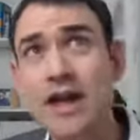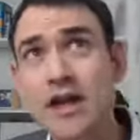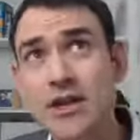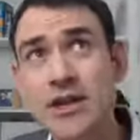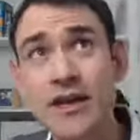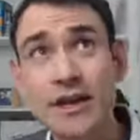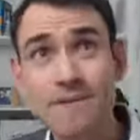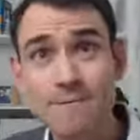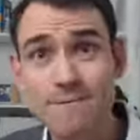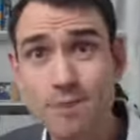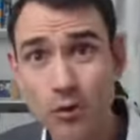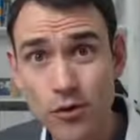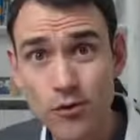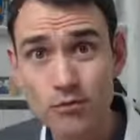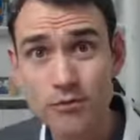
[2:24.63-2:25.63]
You can have
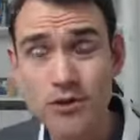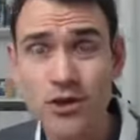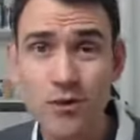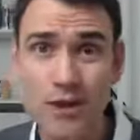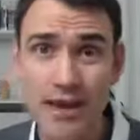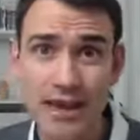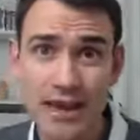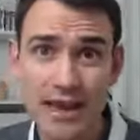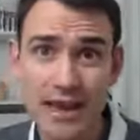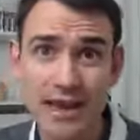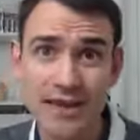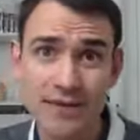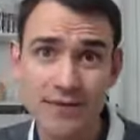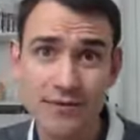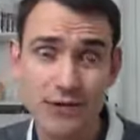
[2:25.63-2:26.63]
forms. So when
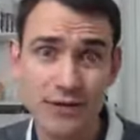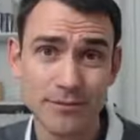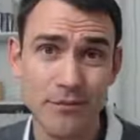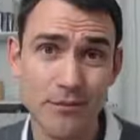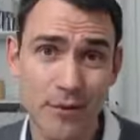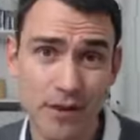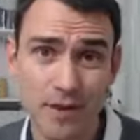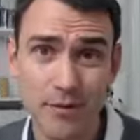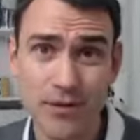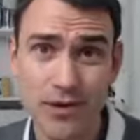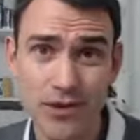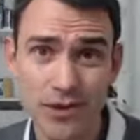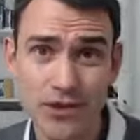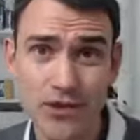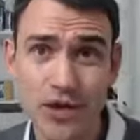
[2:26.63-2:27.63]
clients, for example, book in with
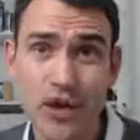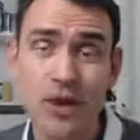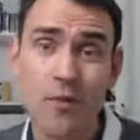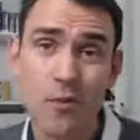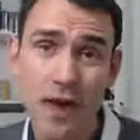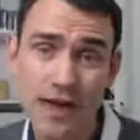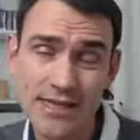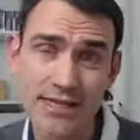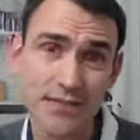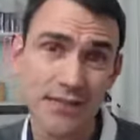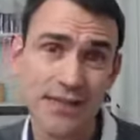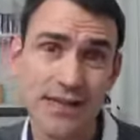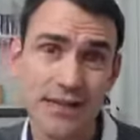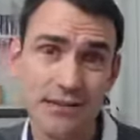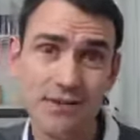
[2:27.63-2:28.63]
us, we ask them a
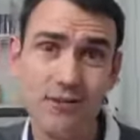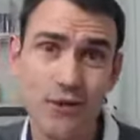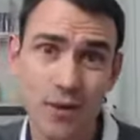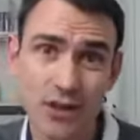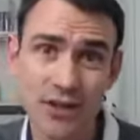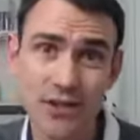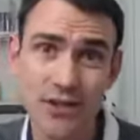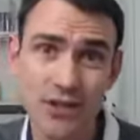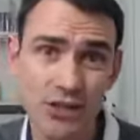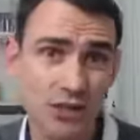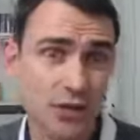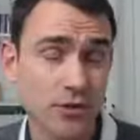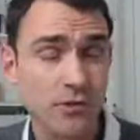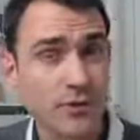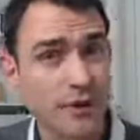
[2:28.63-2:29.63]
series of questions
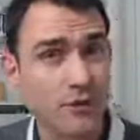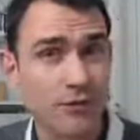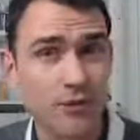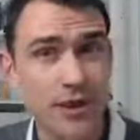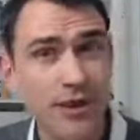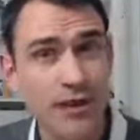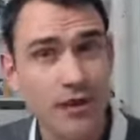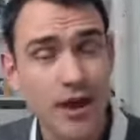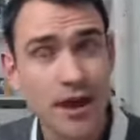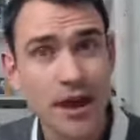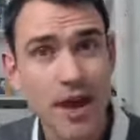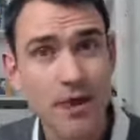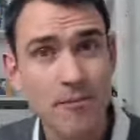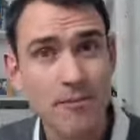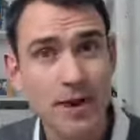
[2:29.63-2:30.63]
because we want to find out
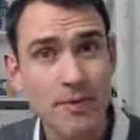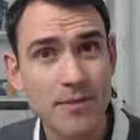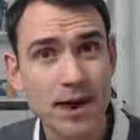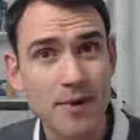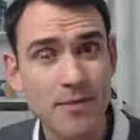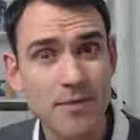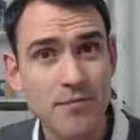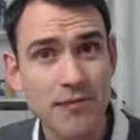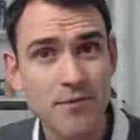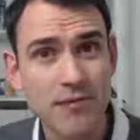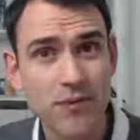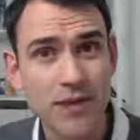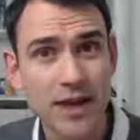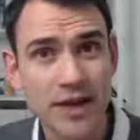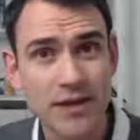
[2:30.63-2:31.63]
a bit about them
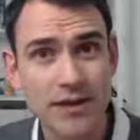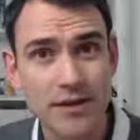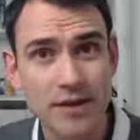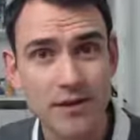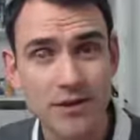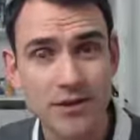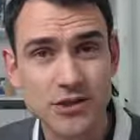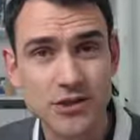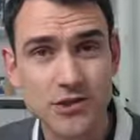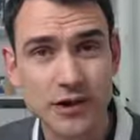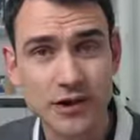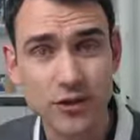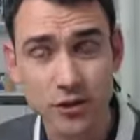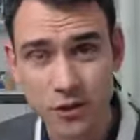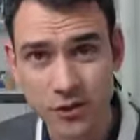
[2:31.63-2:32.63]
before they actually come onto
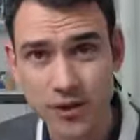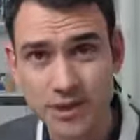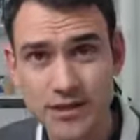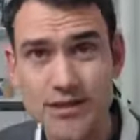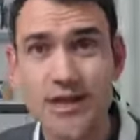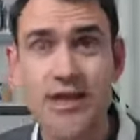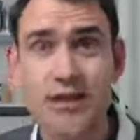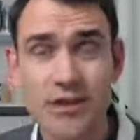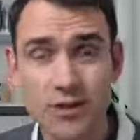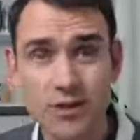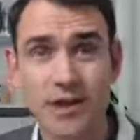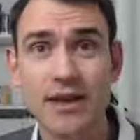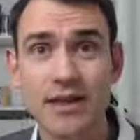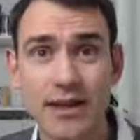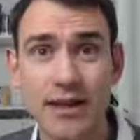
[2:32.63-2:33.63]
a call with us, so
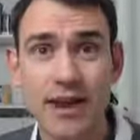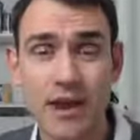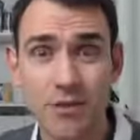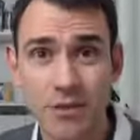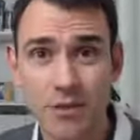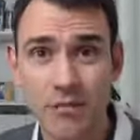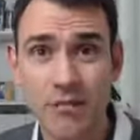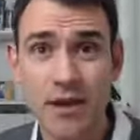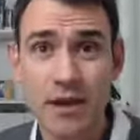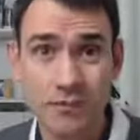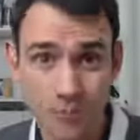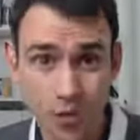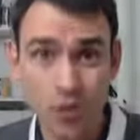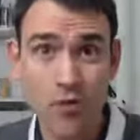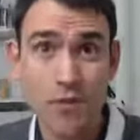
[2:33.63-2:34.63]
we can then help them
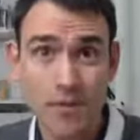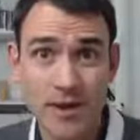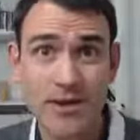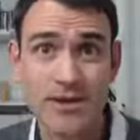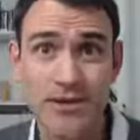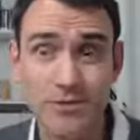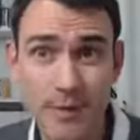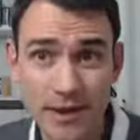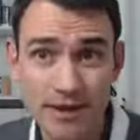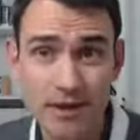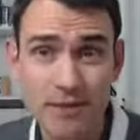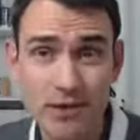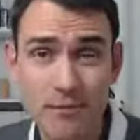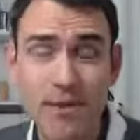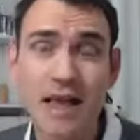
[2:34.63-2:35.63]
more when we actually speak
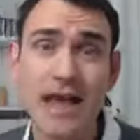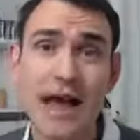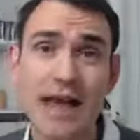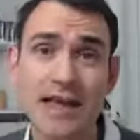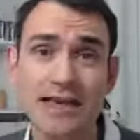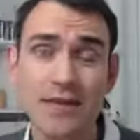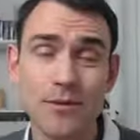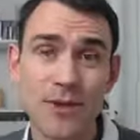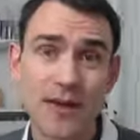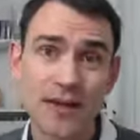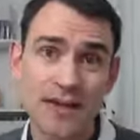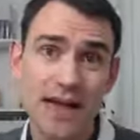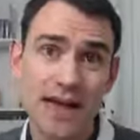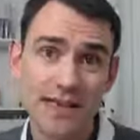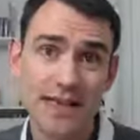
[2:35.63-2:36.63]
to them. And so we
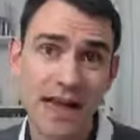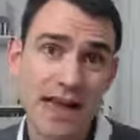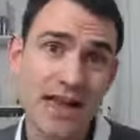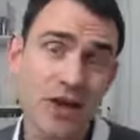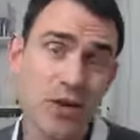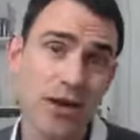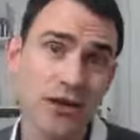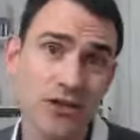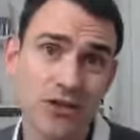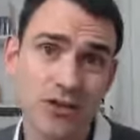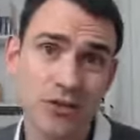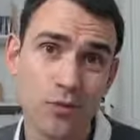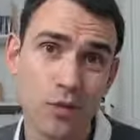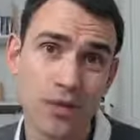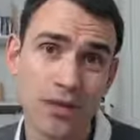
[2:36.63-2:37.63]
can ask any questions
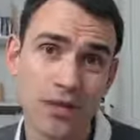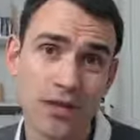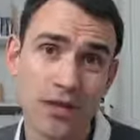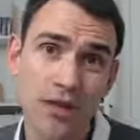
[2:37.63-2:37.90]
you want